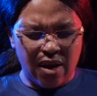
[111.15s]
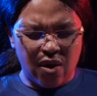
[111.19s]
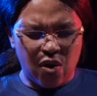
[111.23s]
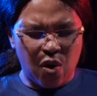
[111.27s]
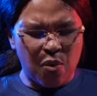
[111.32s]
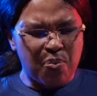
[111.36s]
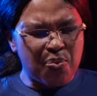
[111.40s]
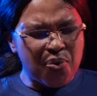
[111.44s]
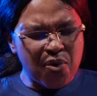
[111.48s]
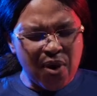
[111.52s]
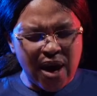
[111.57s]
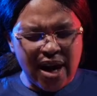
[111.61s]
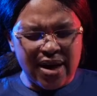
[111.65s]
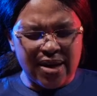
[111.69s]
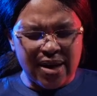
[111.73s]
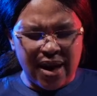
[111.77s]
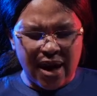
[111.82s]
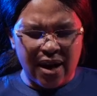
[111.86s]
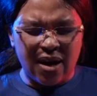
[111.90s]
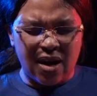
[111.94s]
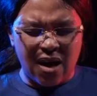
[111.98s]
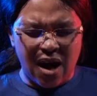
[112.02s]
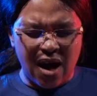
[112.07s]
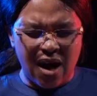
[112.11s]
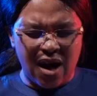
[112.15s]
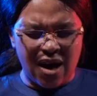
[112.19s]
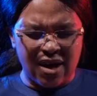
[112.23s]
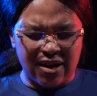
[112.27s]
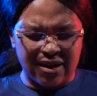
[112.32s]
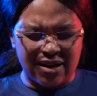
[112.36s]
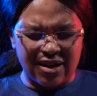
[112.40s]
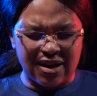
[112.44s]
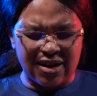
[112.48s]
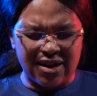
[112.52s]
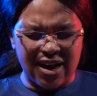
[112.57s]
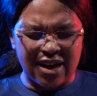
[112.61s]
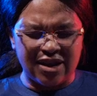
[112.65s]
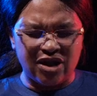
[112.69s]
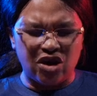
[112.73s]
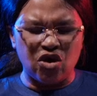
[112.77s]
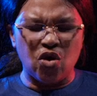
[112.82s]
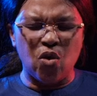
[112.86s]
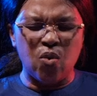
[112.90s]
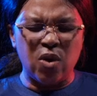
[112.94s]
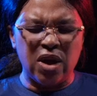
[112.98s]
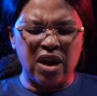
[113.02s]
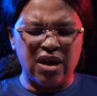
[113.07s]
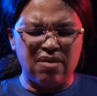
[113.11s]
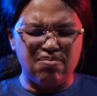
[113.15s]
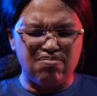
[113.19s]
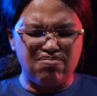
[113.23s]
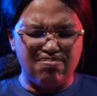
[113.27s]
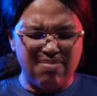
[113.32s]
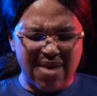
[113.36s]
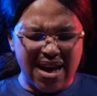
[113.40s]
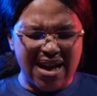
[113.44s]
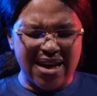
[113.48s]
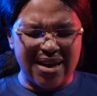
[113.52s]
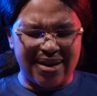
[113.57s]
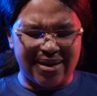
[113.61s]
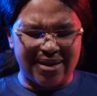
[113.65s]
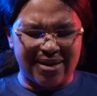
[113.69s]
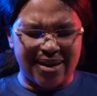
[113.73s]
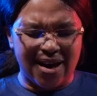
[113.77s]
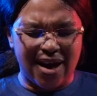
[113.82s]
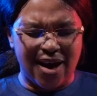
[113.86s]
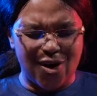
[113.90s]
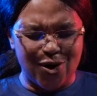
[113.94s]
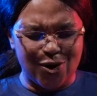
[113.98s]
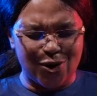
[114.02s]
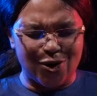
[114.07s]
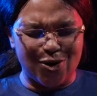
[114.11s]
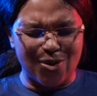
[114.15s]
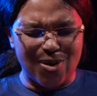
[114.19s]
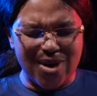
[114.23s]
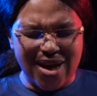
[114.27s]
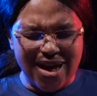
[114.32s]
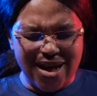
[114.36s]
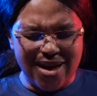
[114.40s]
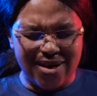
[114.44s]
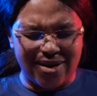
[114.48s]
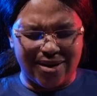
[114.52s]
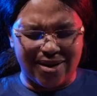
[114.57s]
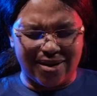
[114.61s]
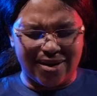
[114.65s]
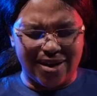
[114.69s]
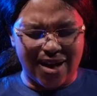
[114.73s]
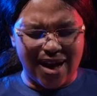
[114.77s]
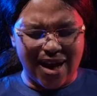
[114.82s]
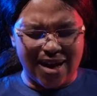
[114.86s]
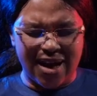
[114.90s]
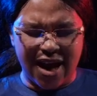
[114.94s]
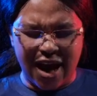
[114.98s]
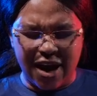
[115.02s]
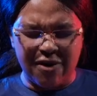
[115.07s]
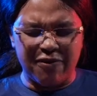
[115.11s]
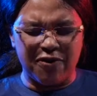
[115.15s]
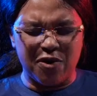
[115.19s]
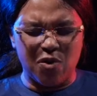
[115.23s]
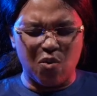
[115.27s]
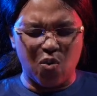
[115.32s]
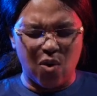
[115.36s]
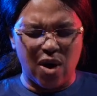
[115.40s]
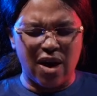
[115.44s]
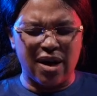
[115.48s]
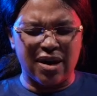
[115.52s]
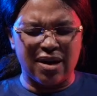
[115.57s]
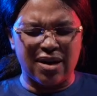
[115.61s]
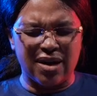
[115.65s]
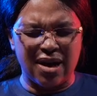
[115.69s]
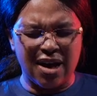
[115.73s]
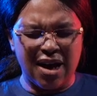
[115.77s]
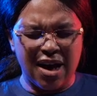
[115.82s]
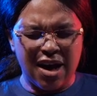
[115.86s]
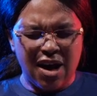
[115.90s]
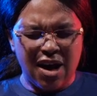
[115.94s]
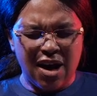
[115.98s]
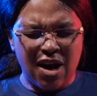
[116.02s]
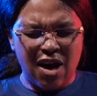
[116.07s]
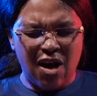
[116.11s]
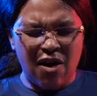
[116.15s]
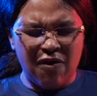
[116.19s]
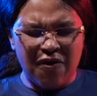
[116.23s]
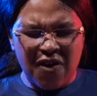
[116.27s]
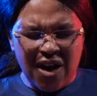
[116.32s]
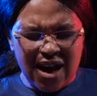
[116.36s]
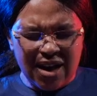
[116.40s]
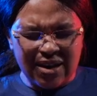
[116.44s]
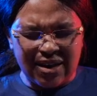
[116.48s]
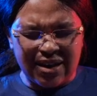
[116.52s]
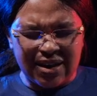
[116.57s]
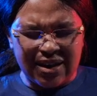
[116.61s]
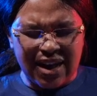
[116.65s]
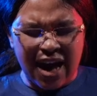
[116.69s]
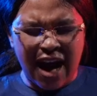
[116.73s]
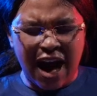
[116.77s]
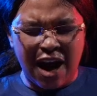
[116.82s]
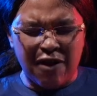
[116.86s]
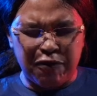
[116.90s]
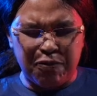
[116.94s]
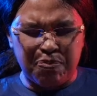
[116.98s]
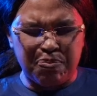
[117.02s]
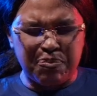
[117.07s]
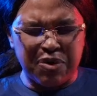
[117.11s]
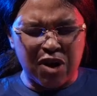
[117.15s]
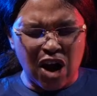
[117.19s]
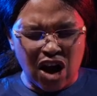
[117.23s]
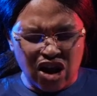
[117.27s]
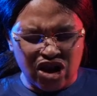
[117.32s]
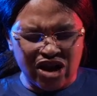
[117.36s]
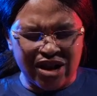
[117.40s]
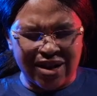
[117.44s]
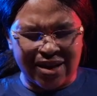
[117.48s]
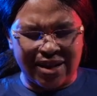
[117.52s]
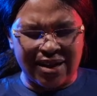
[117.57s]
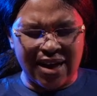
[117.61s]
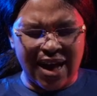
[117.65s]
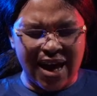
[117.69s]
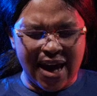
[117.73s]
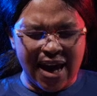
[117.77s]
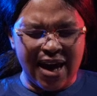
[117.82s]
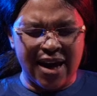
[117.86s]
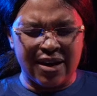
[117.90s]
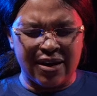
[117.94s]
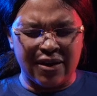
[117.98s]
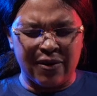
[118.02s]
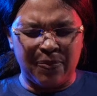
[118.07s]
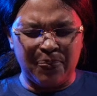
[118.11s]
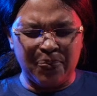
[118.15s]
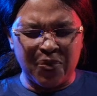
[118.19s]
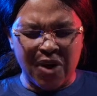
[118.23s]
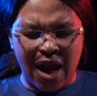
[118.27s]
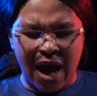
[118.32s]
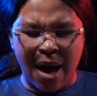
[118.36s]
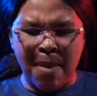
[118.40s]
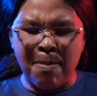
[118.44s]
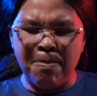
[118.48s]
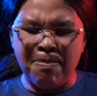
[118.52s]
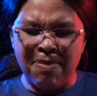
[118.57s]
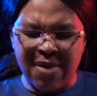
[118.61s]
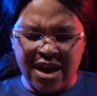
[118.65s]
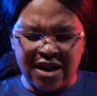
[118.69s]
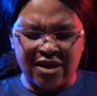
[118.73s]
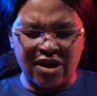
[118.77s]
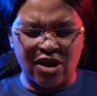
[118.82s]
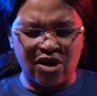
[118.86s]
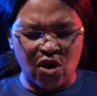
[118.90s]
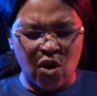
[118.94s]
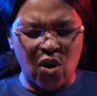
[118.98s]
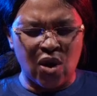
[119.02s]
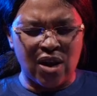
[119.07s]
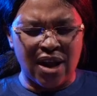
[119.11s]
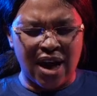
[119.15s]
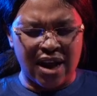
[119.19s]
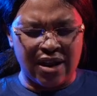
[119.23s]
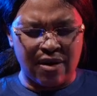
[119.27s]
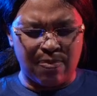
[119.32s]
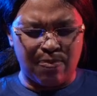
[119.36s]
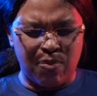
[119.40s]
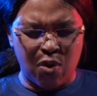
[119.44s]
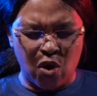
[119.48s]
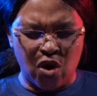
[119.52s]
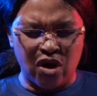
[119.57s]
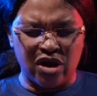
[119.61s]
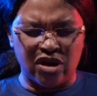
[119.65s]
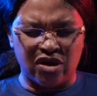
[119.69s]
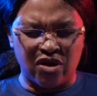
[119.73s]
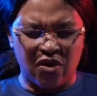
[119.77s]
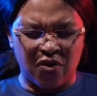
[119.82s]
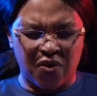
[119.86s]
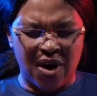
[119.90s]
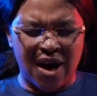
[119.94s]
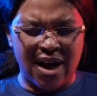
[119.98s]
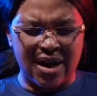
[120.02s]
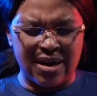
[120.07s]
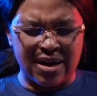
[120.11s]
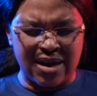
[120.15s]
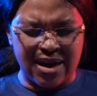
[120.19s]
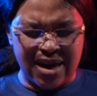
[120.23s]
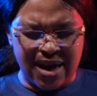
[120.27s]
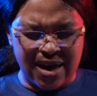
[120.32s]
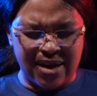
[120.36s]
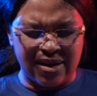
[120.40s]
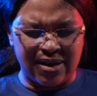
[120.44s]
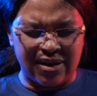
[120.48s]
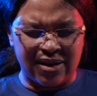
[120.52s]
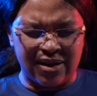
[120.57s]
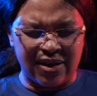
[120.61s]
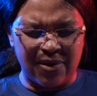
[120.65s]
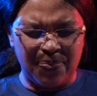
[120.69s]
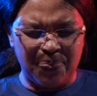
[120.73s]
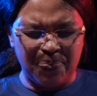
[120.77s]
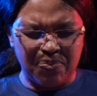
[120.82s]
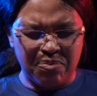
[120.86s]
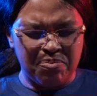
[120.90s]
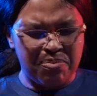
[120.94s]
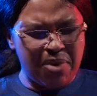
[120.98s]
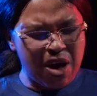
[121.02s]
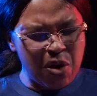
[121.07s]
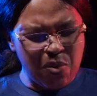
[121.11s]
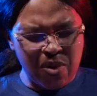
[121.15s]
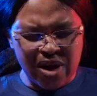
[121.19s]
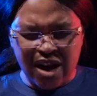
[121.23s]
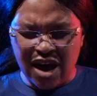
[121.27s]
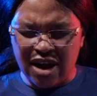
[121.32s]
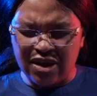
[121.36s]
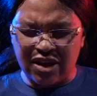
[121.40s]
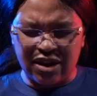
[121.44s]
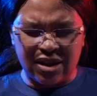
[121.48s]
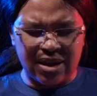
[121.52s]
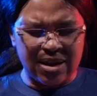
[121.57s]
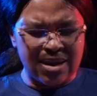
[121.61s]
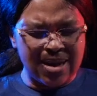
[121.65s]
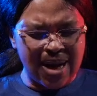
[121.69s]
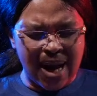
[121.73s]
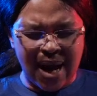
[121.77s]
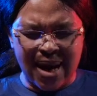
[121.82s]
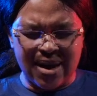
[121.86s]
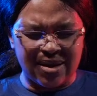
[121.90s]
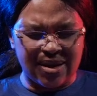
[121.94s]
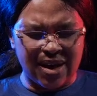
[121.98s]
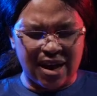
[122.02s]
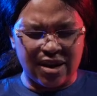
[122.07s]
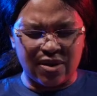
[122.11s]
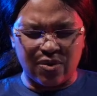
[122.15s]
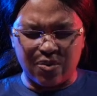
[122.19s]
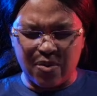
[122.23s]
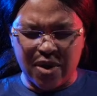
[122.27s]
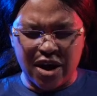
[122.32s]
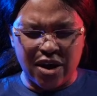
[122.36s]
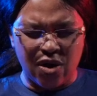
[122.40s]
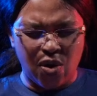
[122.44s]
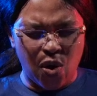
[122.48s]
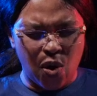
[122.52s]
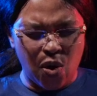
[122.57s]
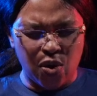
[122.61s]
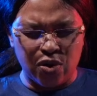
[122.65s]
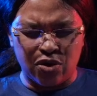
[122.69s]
We pray, dear God, that you will minister unto each and every one of us that have plunged in and meet us all at the point of our needs. Be with us tonight as we go